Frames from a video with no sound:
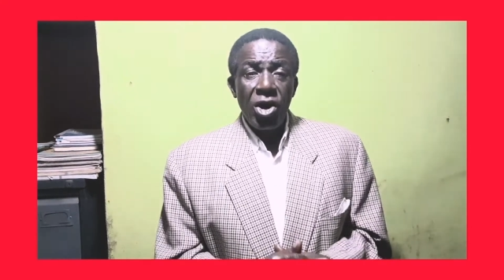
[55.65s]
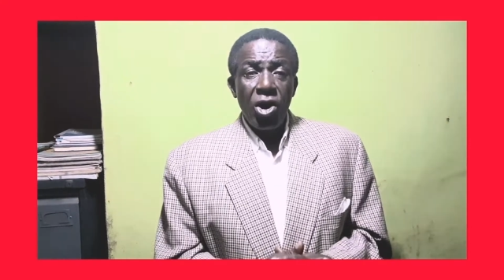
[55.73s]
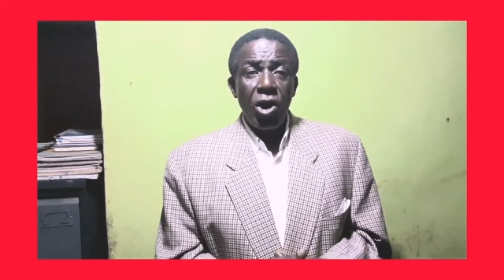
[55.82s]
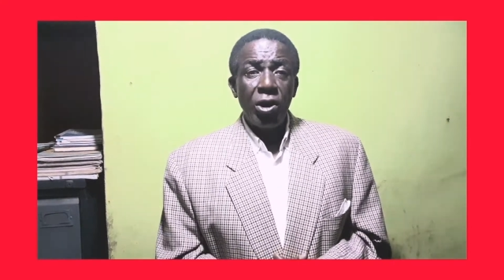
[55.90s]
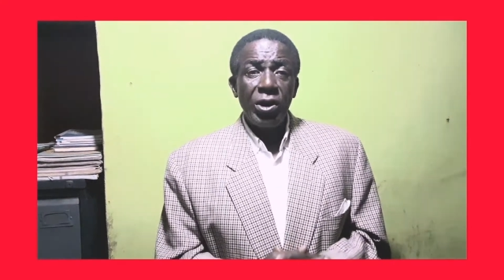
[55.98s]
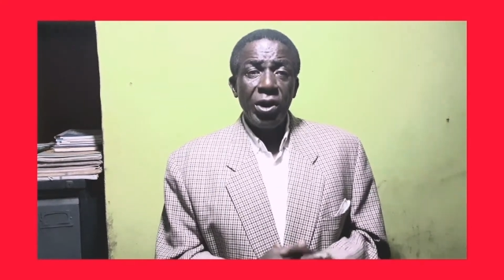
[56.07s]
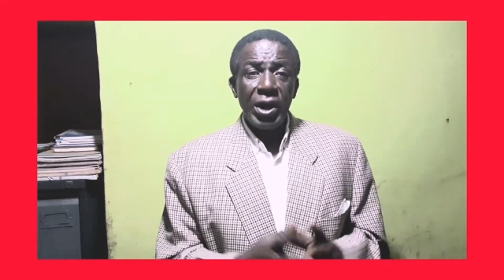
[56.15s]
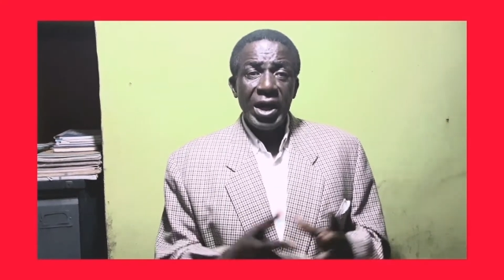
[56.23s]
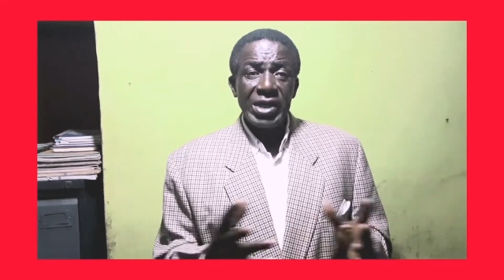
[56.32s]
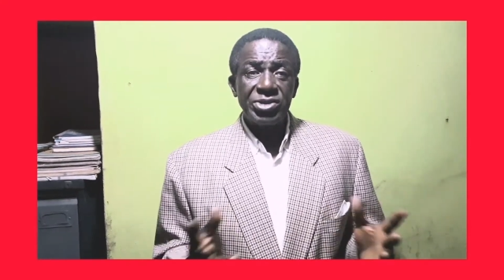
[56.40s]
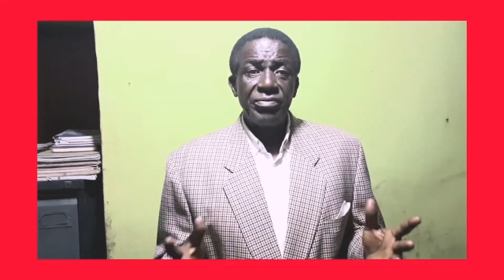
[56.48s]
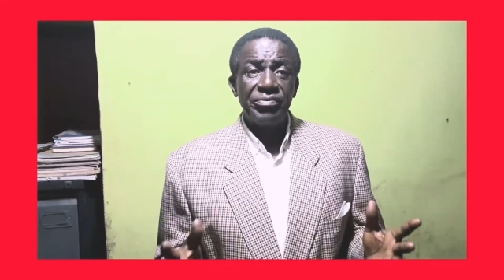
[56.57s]
All
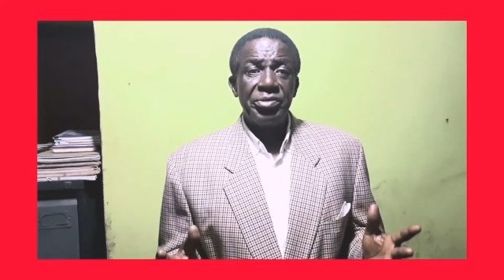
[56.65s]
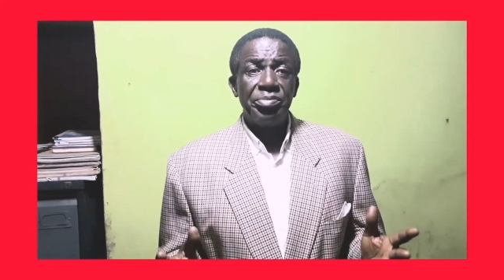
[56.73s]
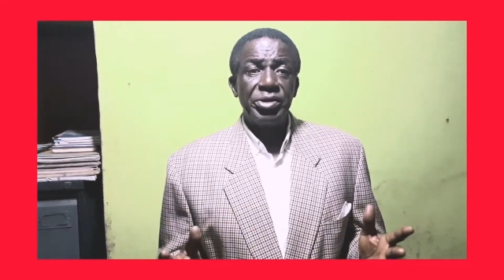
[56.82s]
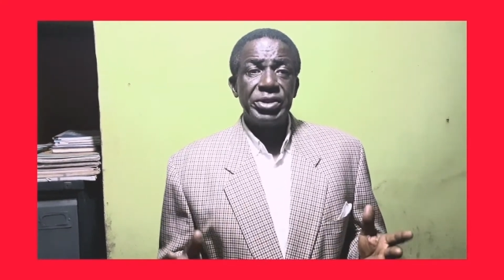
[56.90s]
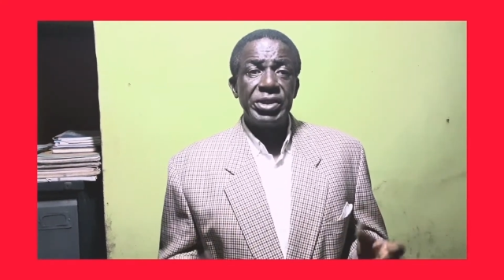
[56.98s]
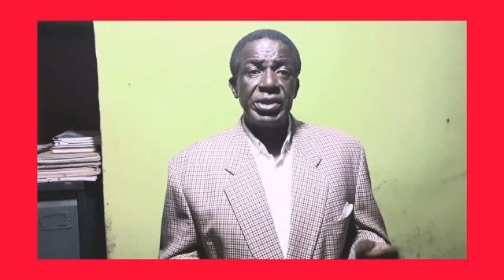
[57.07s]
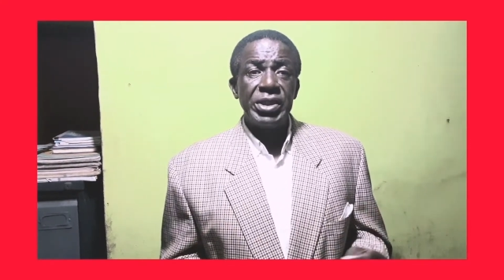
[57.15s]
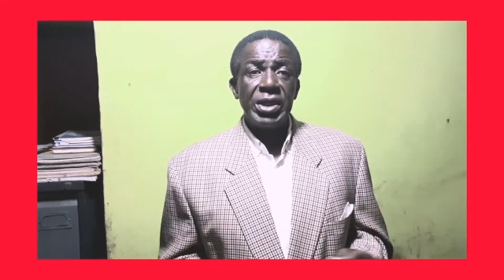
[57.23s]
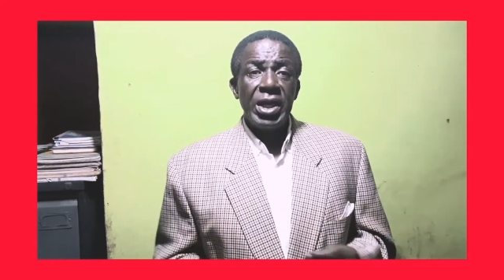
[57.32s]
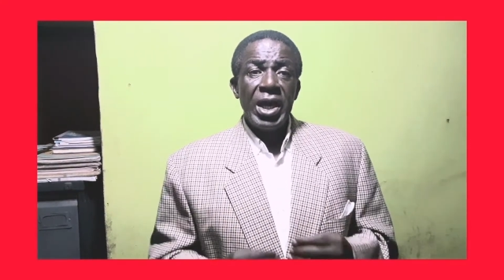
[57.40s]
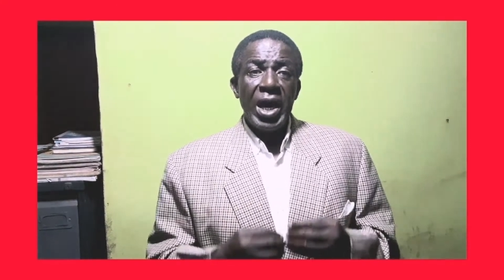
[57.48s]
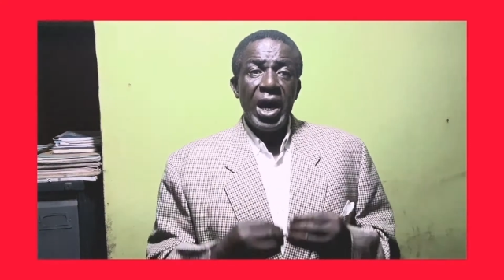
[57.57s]
organs of the body
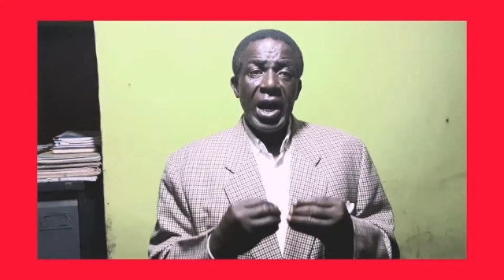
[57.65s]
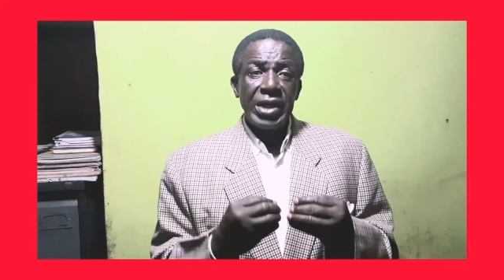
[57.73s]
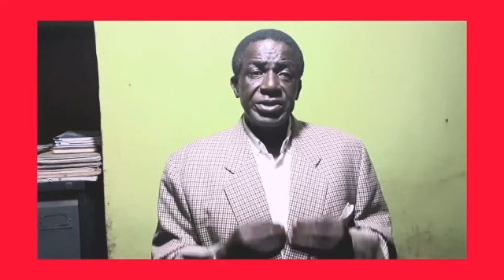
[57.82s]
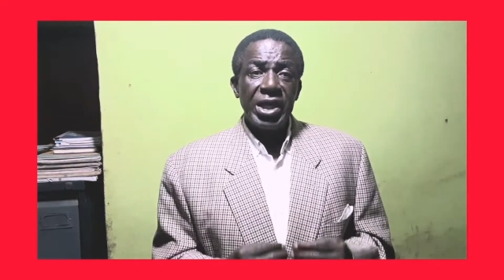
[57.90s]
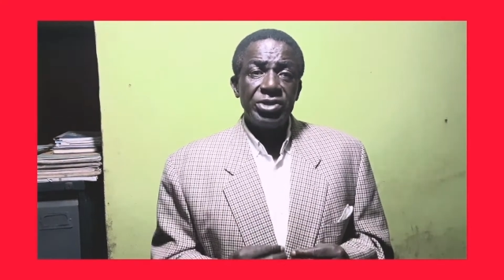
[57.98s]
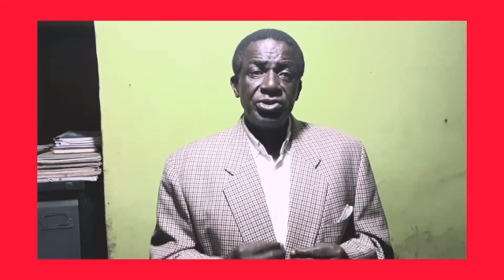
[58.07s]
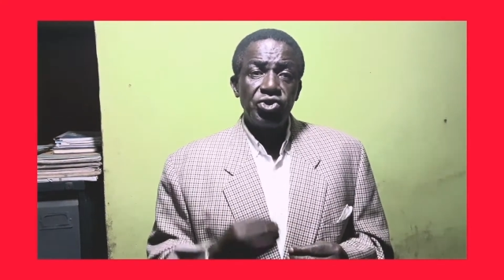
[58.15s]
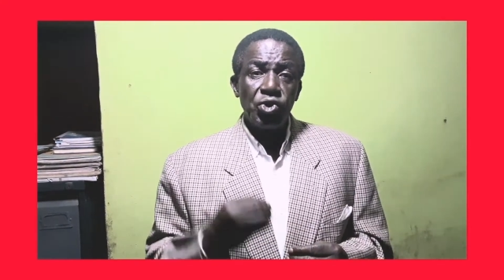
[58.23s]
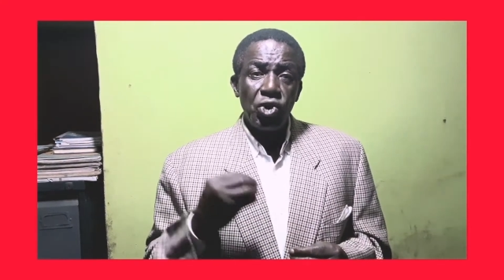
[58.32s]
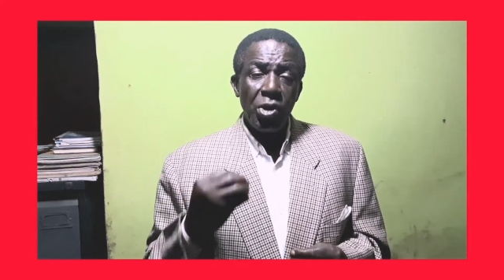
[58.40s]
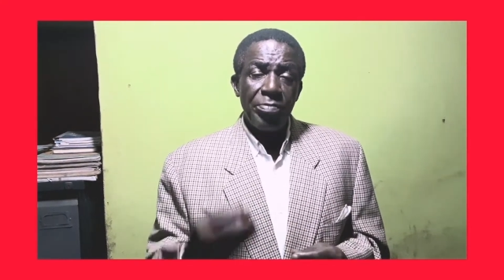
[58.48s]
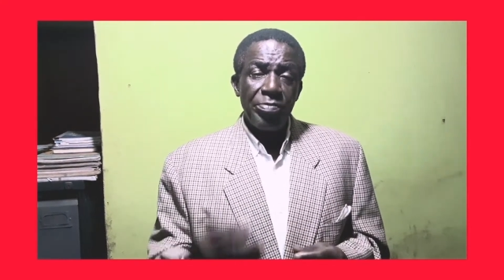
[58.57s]
tend to
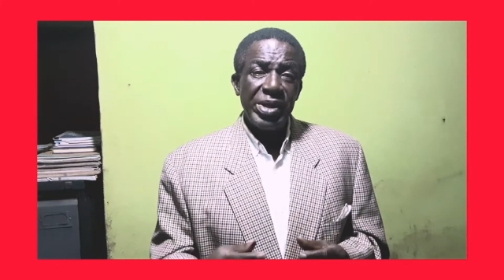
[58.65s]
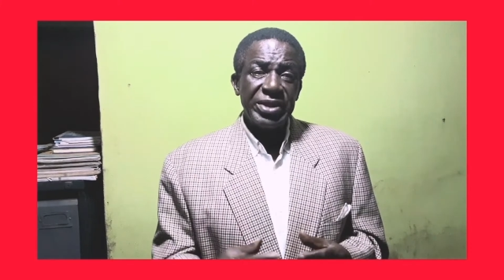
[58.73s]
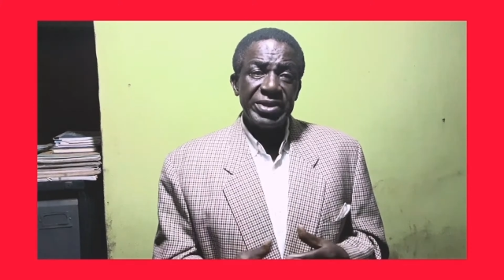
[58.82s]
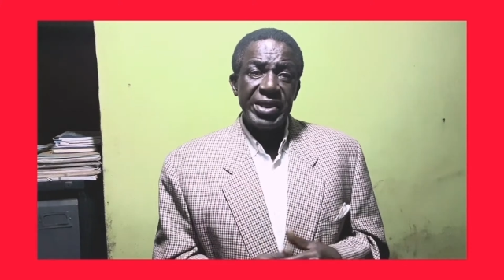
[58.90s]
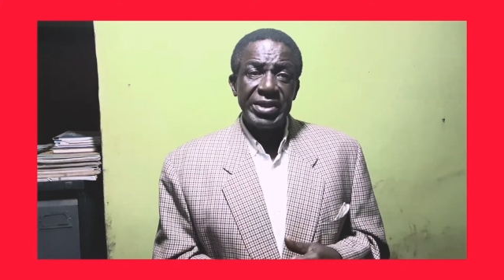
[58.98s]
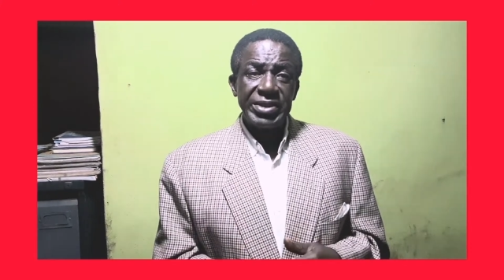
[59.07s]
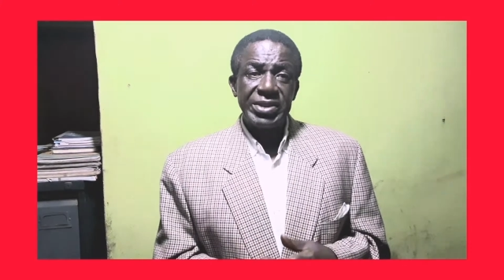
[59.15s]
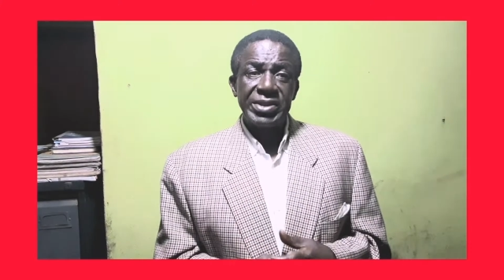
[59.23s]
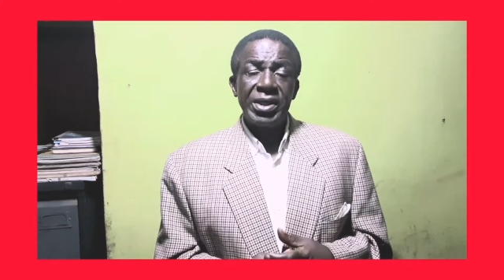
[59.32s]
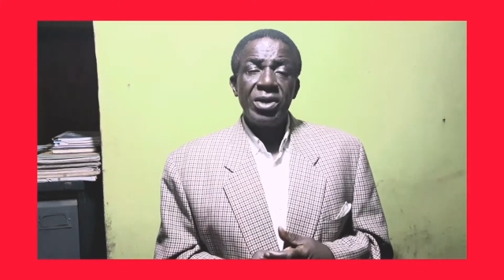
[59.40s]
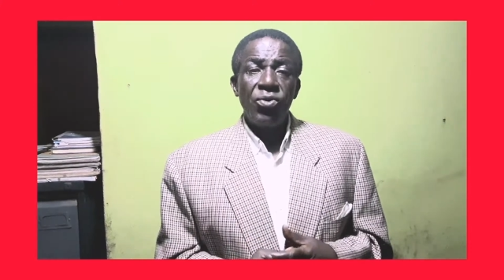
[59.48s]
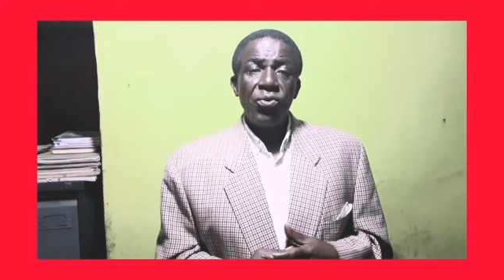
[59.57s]
compensate
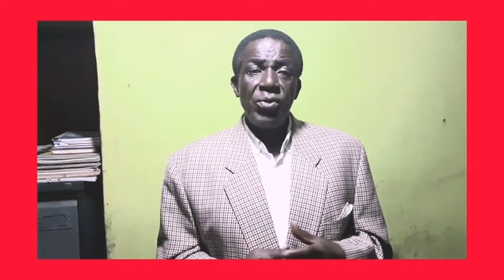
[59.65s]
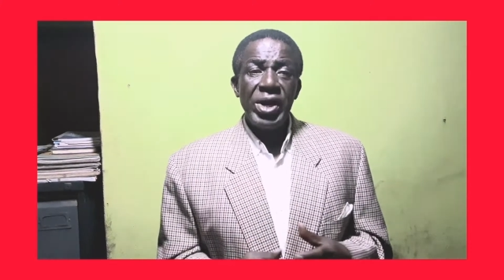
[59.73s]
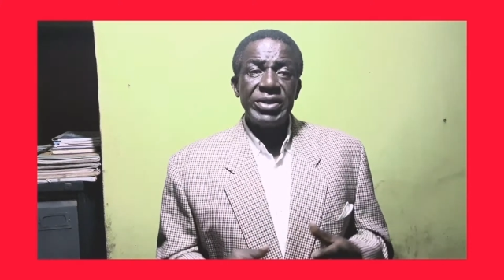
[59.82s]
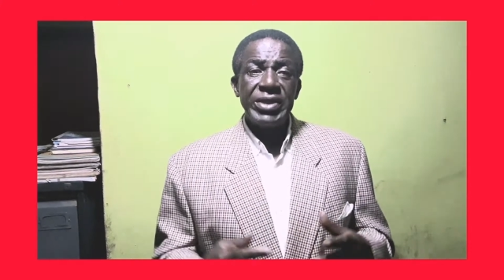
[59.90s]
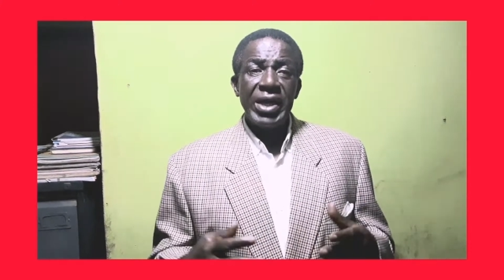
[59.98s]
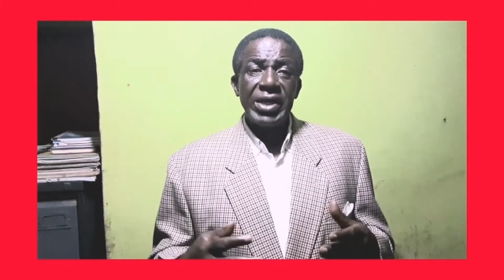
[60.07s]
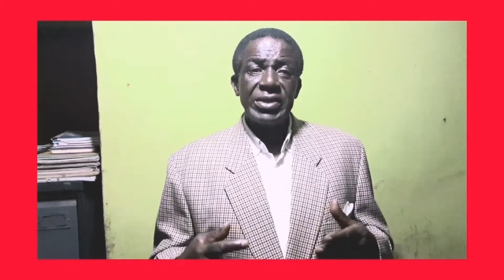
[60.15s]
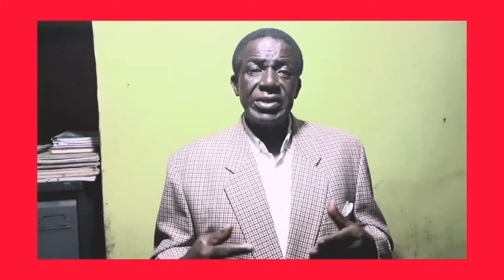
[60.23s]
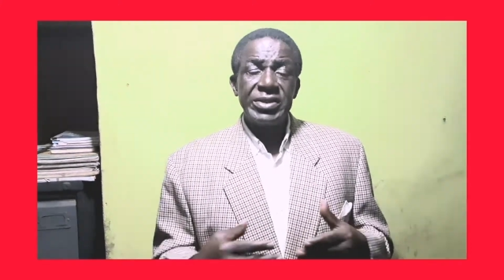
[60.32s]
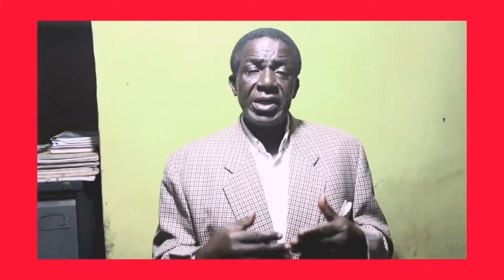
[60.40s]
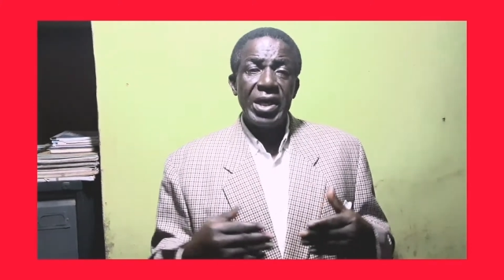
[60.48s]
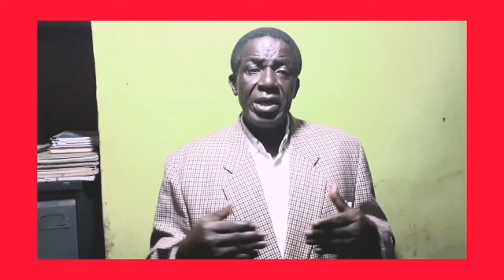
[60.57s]
when there
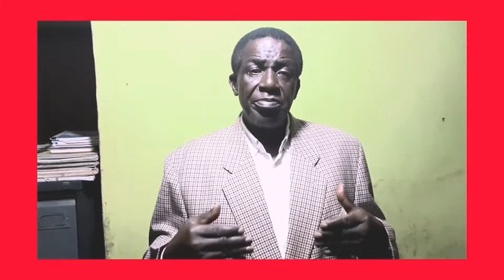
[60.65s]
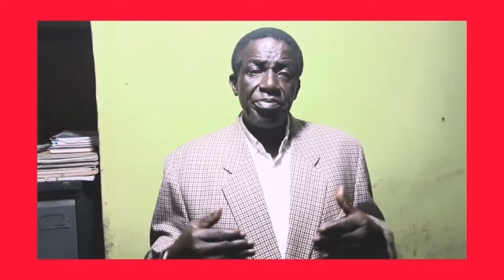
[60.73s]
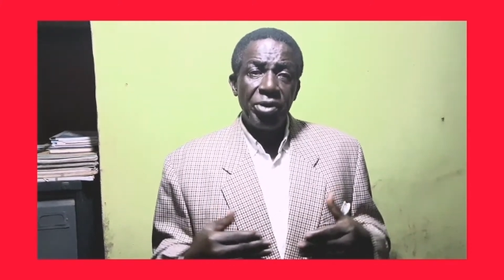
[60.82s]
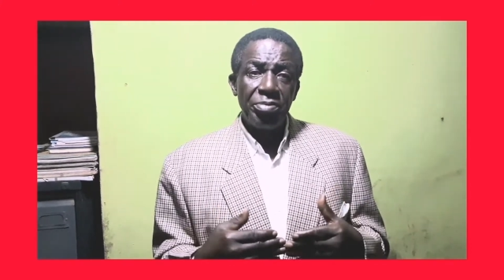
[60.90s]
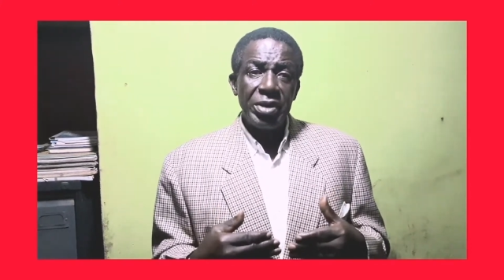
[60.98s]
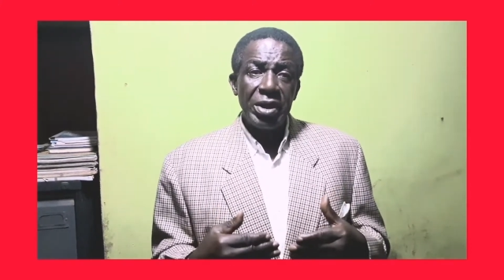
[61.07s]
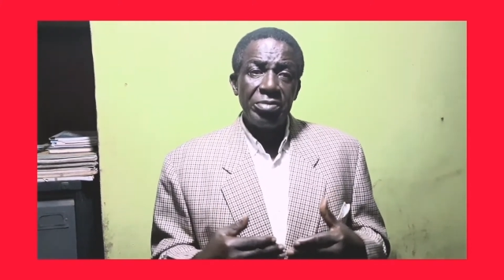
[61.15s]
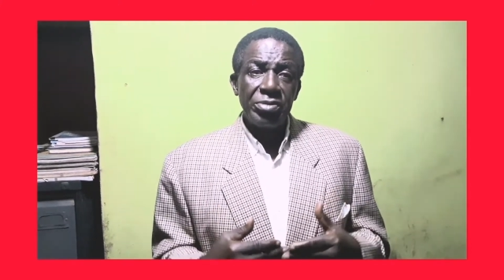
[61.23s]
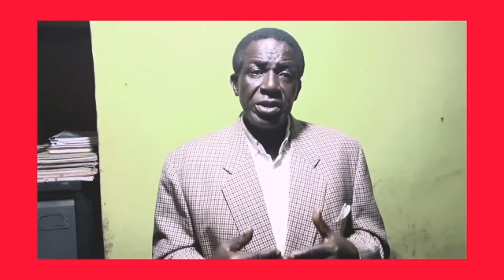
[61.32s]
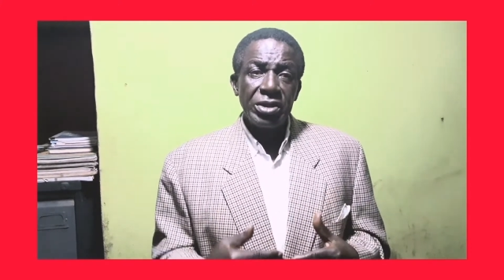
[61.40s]
is a problem,